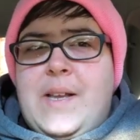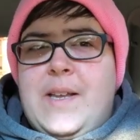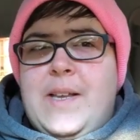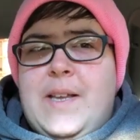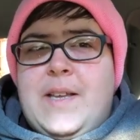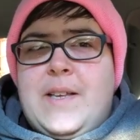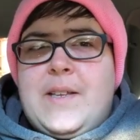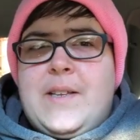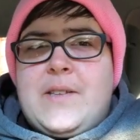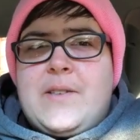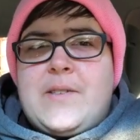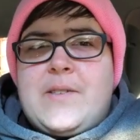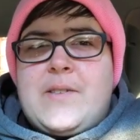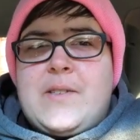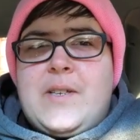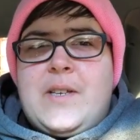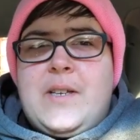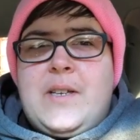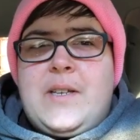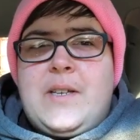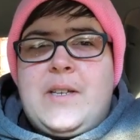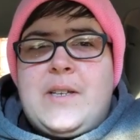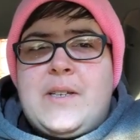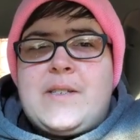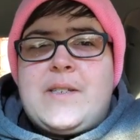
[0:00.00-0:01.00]
is
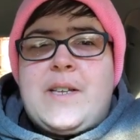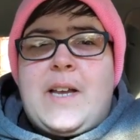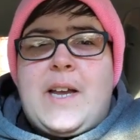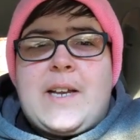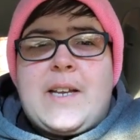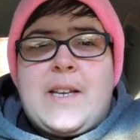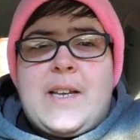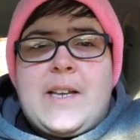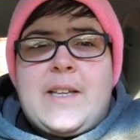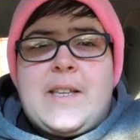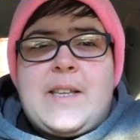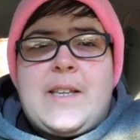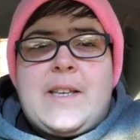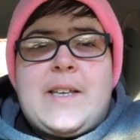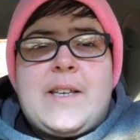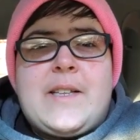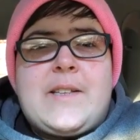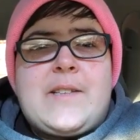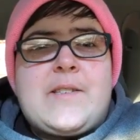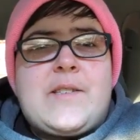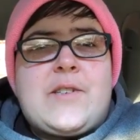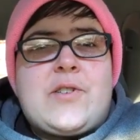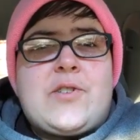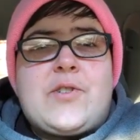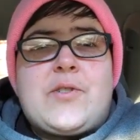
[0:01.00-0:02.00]
technically
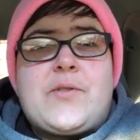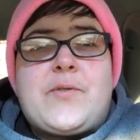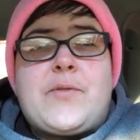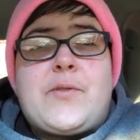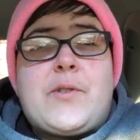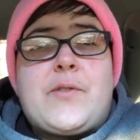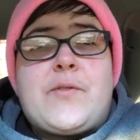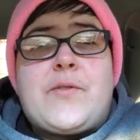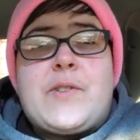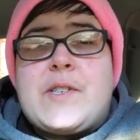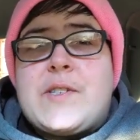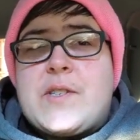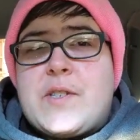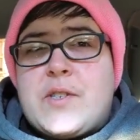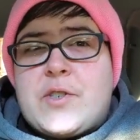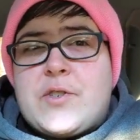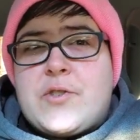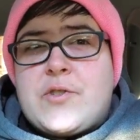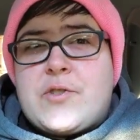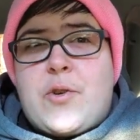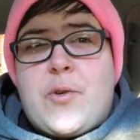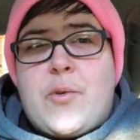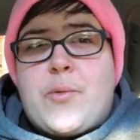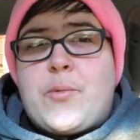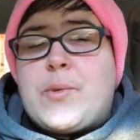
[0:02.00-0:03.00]
considered for
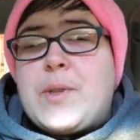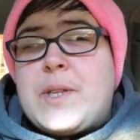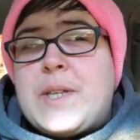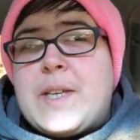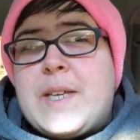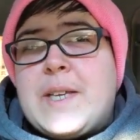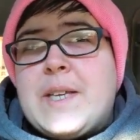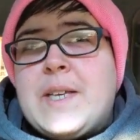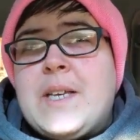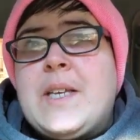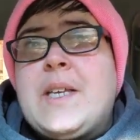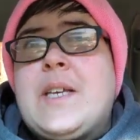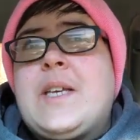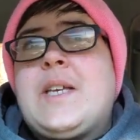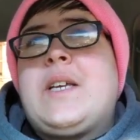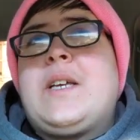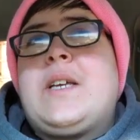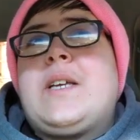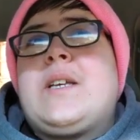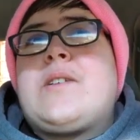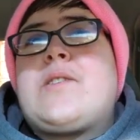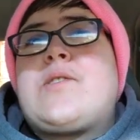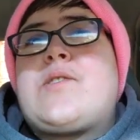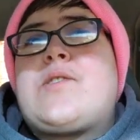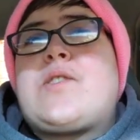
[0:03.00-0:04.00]
visitors only.
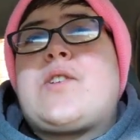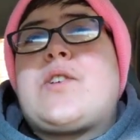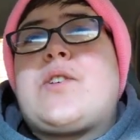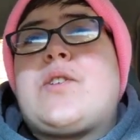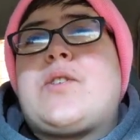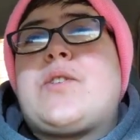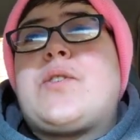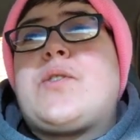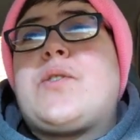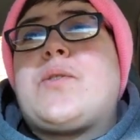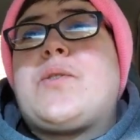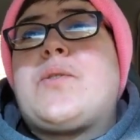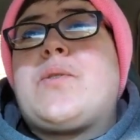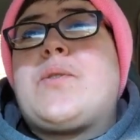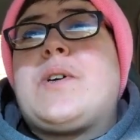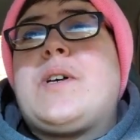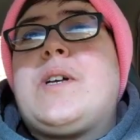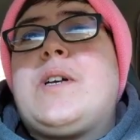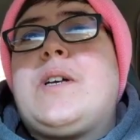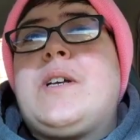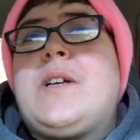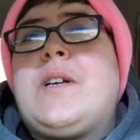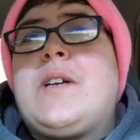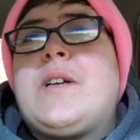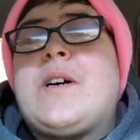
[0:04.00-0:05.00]
So
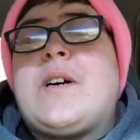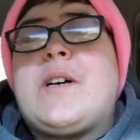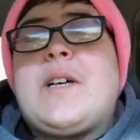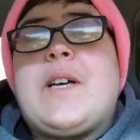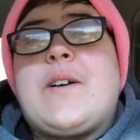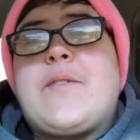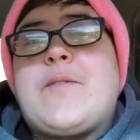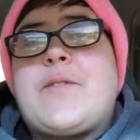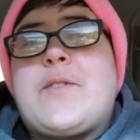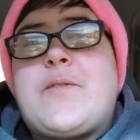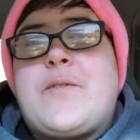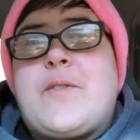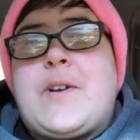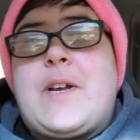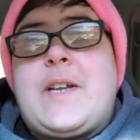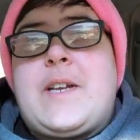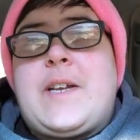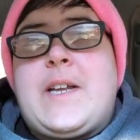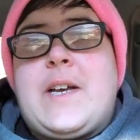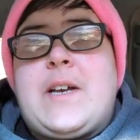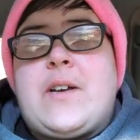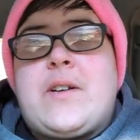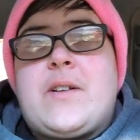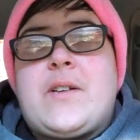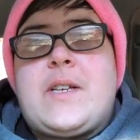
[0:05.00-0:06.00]
I'll have to
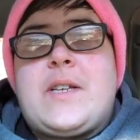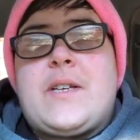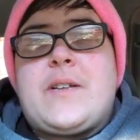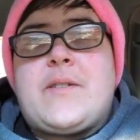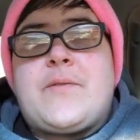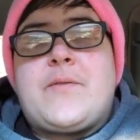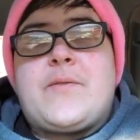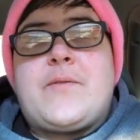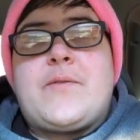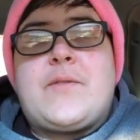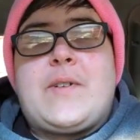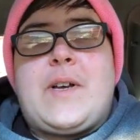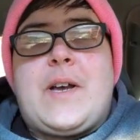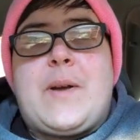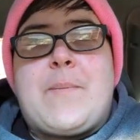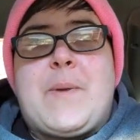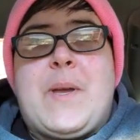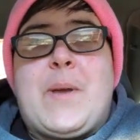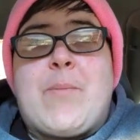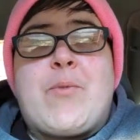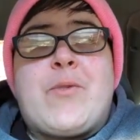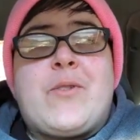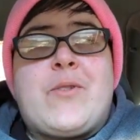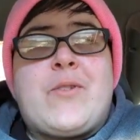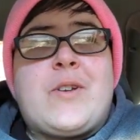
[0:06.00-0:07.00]
find out if I'm
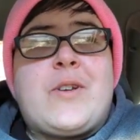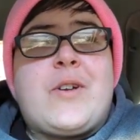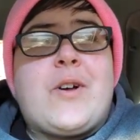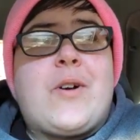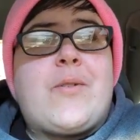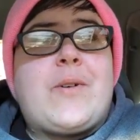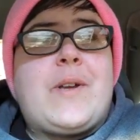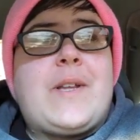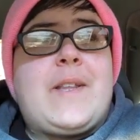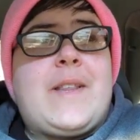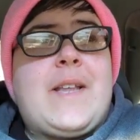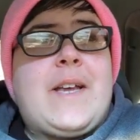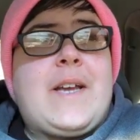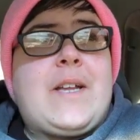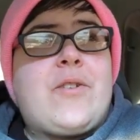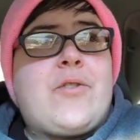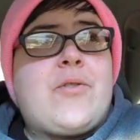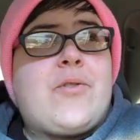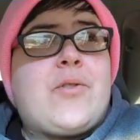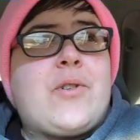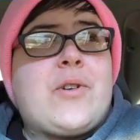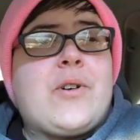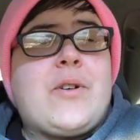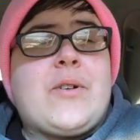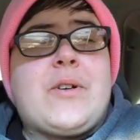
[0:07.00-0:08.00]
able to go in that
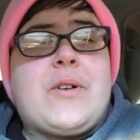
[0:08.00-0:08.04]
door